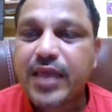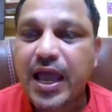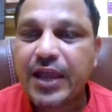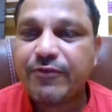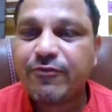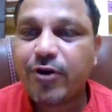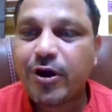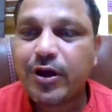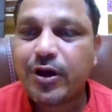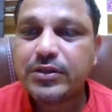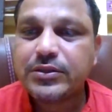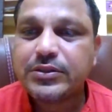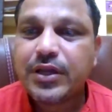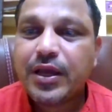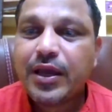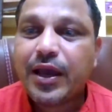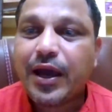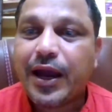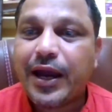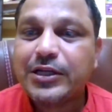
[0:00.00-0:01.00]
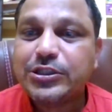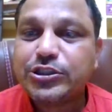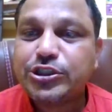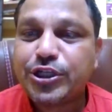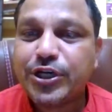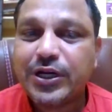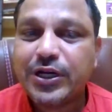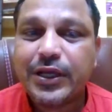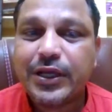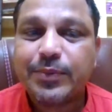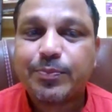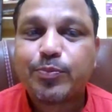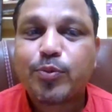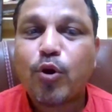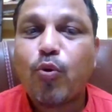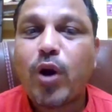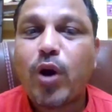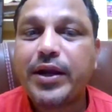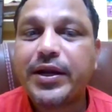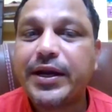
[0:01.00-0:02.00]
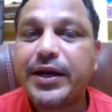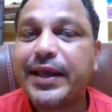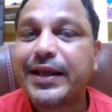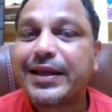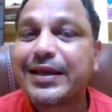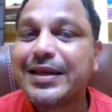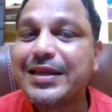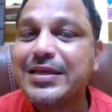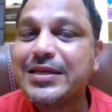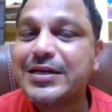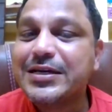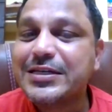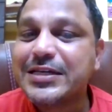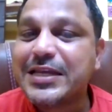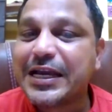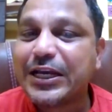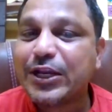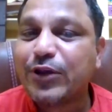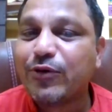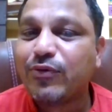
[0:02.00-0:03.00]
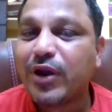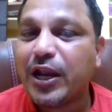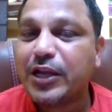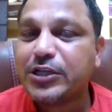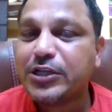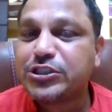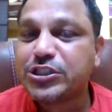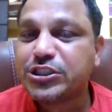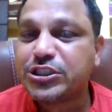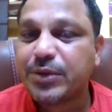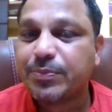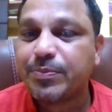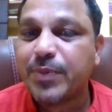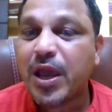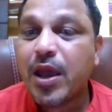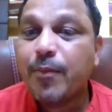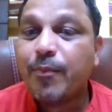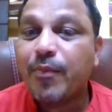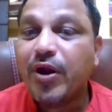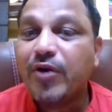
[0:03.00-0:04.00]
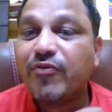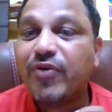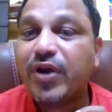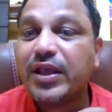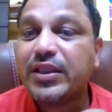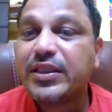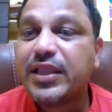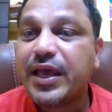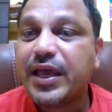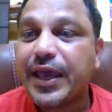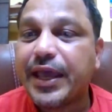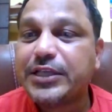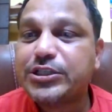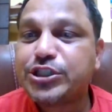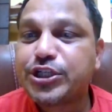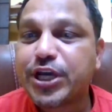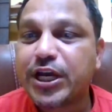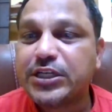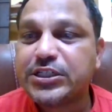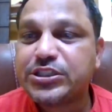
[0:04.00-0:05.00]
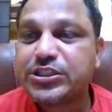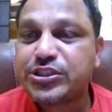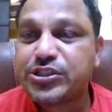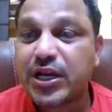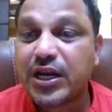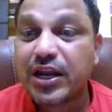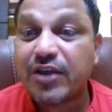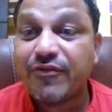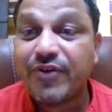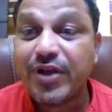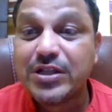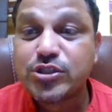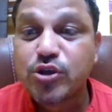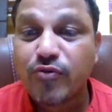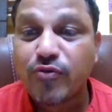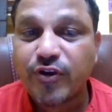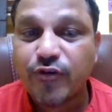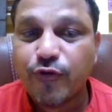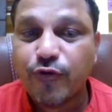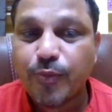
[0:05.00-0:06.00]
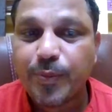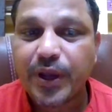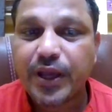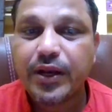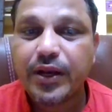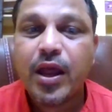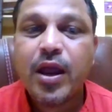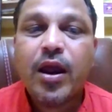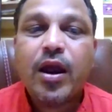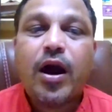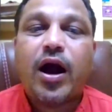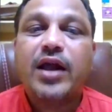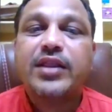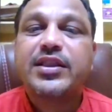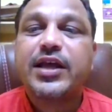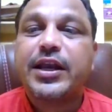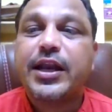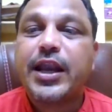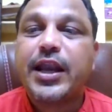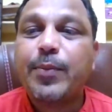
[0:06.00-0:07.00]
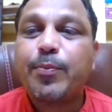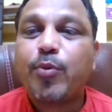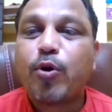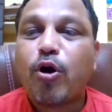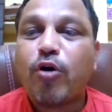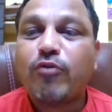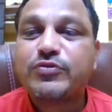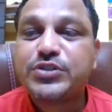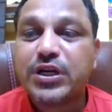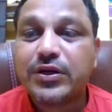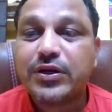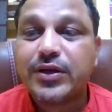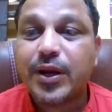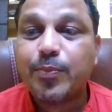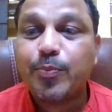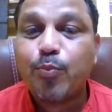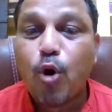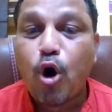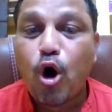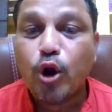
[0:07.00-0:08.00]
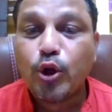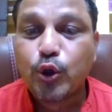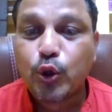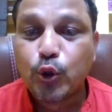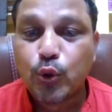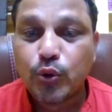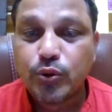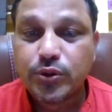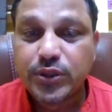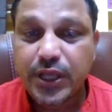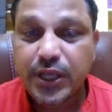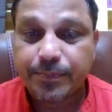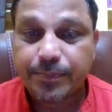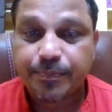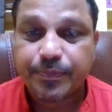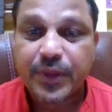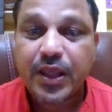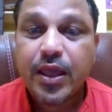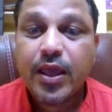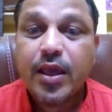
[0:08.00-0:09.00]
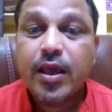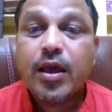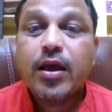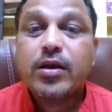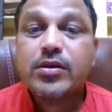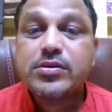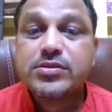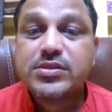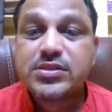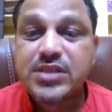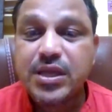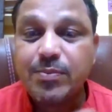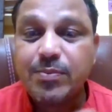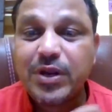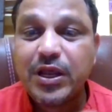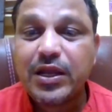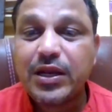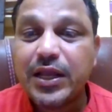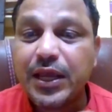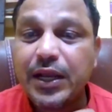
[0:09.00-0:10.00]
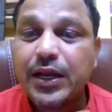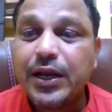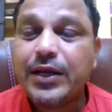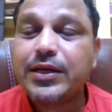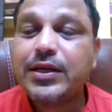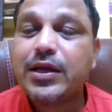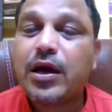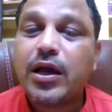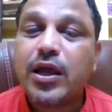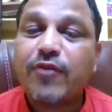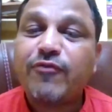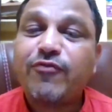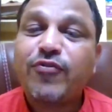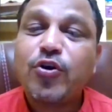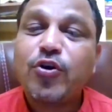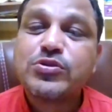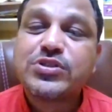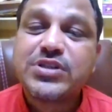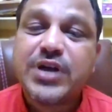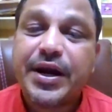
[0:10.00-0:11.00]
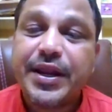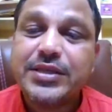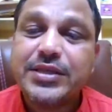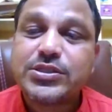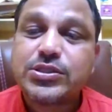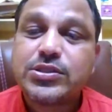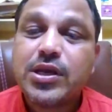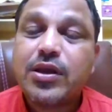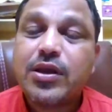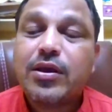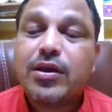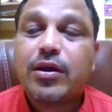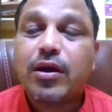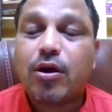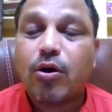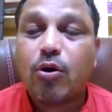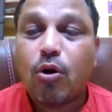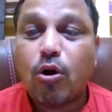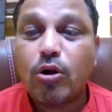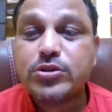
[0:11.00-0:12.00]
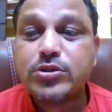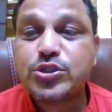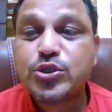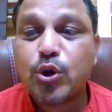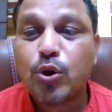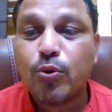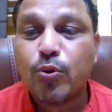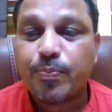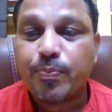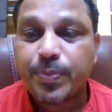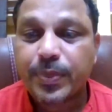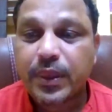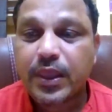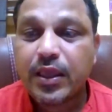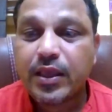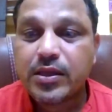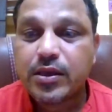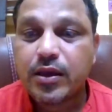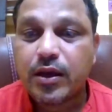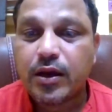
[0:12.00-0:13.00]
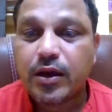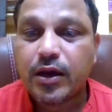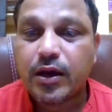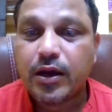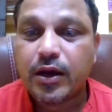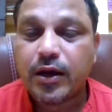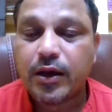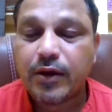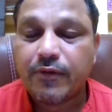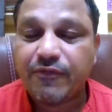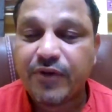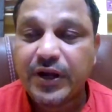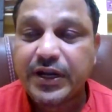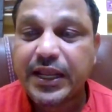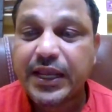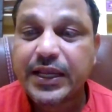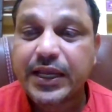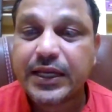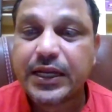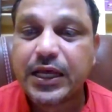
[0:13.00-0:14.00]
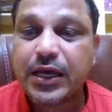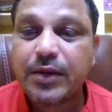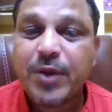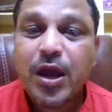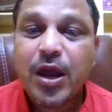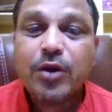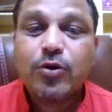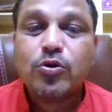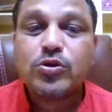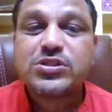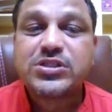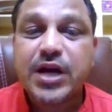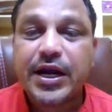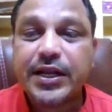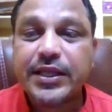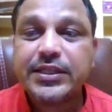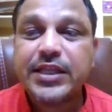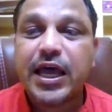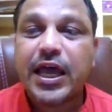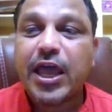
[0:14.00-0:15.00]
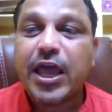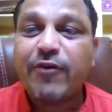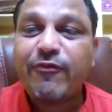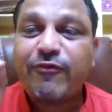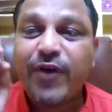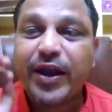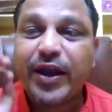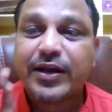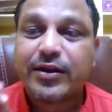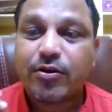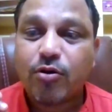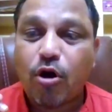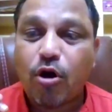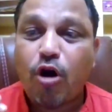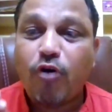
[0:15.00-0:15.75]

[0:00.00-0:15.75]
Taiwan, and Chile provided a clear negative relationship between the educational levels of the women and the number of children born to them. Similarly, in India, a few studies also were taken up to study the effect